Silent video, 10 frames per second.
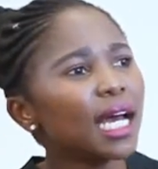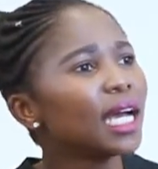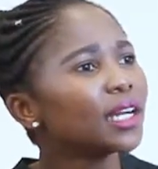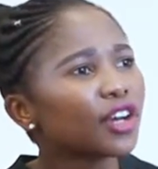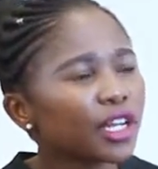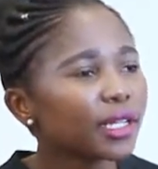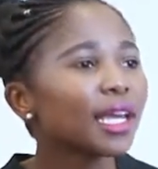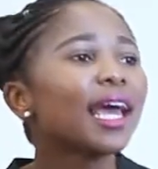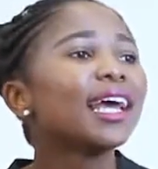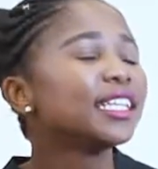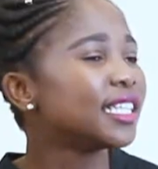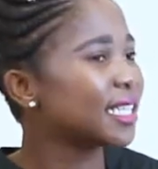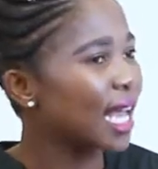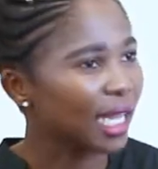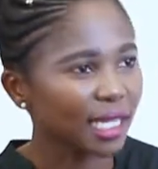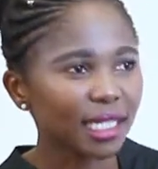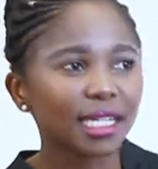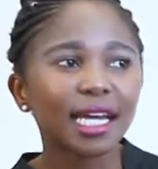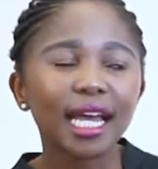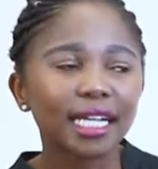you get yourself and you find yourself in
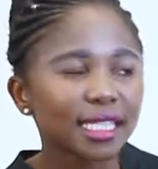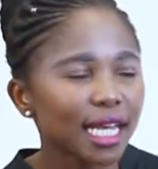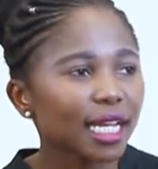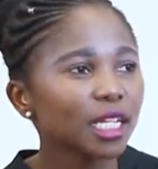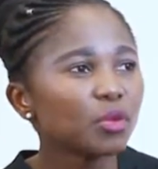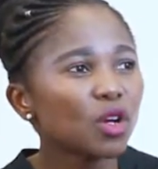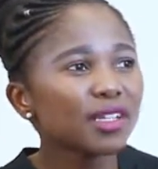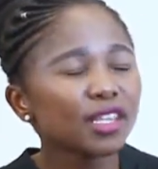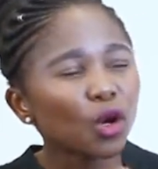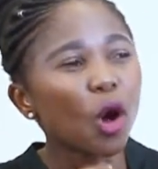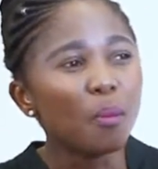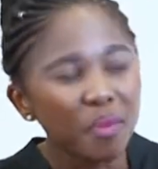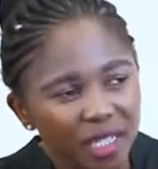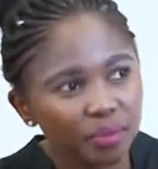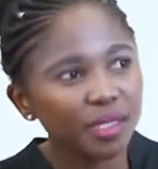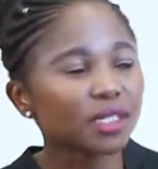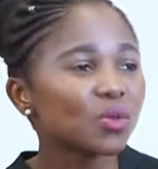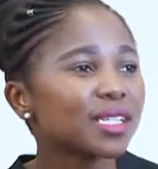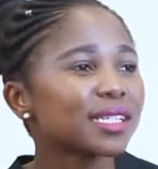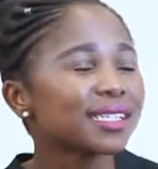another. Because the commitment
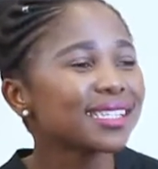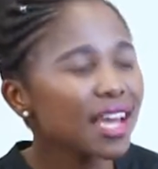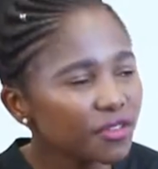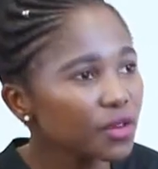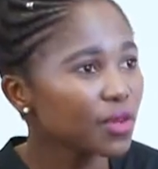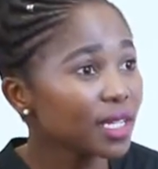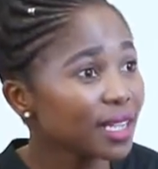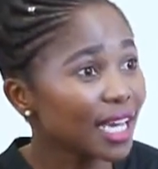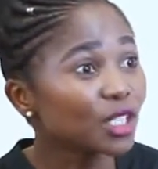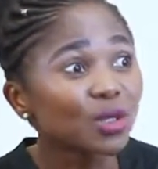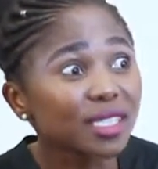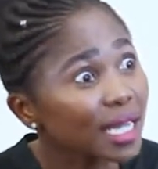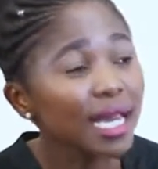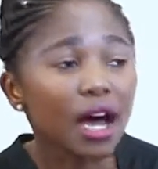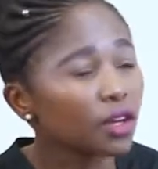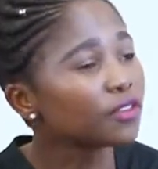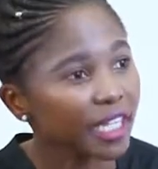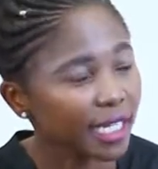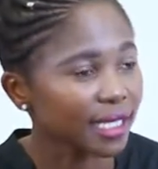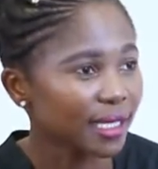was never really there to stay out of
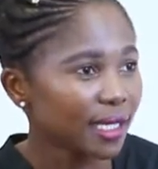debt.